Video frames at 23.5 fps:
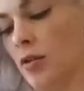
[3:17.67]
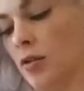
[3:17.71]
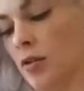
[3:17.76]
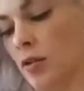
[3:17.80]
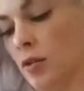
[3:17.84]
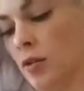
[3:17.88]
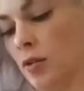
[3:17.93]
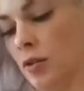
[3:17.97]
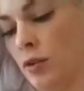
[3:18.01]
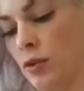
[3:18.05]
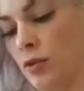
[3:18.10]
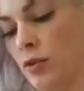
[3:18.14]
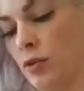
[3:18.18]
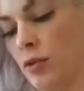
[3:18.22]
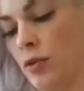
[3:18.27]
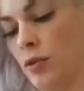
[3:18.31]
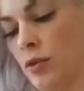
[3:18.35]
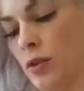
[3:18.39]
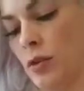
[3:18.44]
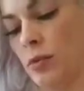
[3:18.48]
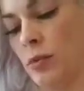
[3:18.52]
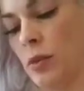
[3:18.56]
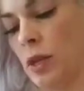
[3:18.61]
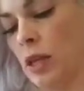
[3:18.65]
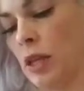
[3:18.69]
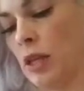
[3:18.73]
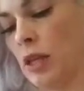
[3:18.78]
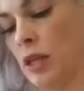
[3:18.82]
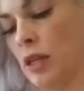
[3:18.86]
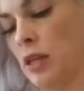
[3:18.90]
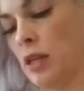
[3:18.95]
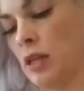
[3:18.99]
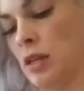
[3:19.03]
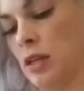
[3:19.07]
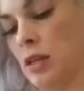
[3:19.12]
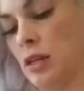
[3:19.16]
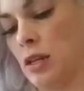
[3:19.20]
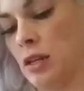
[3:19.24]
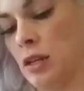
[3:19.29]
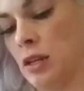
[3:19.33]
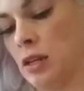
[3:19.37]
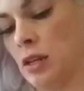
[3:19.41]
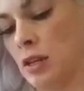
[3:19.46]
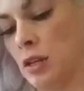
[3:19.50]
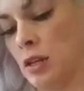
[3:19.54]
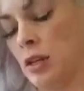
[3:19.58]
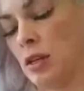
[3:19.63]
fold and roll them in,
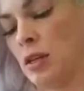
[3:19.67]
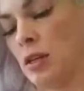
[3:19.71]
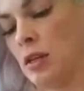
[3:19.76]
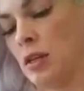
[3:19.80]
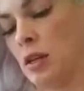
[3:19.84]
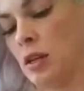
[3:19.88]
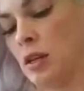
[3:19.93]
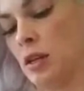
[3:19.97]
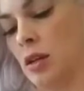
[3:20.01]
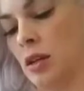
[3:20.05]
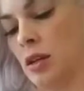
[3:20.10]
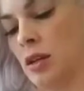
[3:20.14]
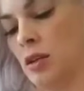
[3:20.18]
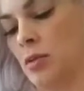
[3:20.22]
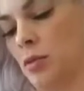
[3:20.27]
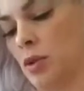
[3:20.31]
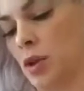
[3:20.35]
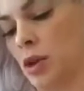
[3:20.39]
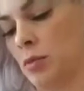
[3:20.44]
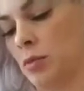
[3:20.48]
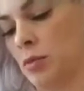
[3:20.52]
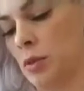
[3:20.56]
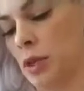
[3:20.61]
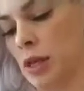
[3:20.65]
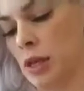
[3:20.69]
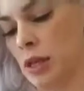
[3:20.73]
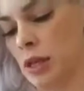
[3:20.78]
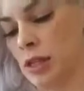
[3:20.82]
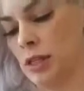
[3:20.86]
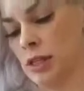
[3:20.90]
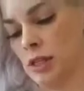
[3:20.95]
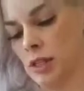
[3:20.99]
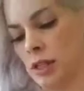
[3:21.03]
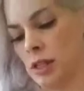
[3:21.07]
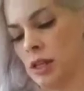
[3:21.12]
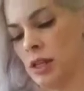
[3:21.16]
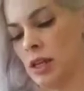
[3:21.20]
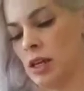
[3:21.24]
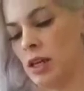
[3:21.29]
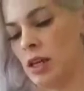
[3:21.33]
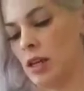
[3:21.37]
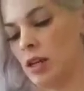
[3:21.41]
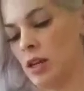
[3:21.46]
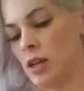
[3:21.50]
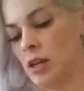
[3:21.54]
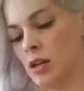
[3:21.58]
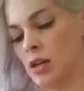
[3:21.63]
bring my ends
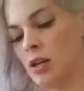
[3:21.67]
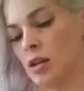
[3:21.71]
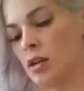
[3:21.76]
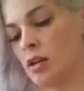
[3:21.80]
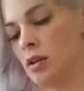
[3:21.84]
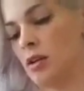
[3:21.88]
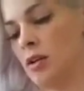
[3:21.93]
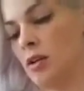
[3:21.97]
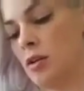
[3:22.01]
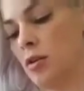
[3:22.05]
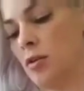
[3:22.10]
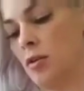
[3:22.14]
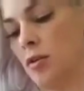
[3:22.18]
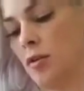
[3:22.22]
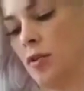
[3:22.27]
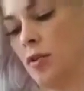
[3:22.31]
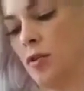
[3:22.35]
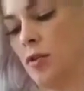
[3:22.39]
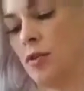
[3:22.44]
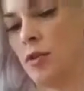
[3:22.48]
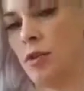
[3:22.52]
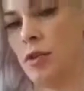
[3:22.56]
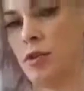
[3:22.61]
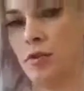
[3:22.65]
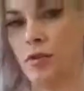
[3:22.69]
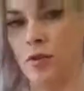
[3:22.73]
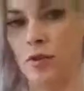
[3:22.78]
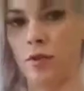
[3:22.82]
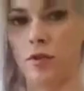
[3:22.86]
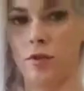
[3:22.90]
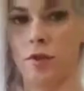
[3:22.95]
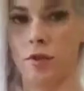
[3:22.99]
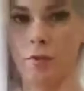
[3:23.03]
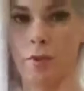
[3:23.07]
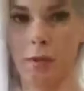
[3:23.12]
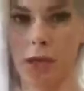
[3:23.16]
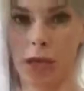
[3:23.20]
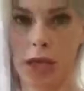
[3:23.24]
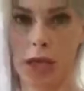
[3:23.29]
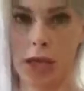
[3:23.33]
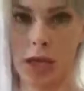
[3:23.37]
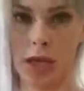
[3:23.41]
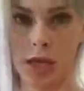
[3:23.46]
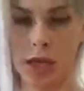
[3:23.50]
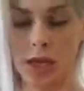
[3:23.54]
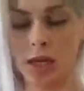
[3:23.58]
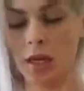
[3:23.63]
together, fold and roll them
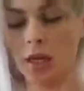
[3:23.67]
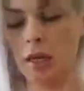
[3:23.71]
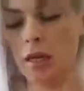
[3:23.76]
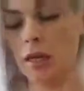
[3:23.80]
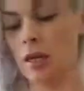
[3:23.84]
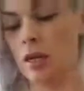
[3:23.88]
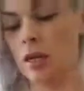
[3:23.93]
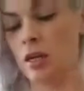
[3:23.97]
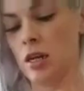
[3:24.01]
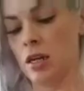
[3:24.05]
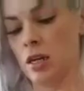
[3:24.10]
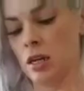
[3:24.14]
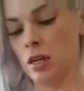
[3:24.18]
in,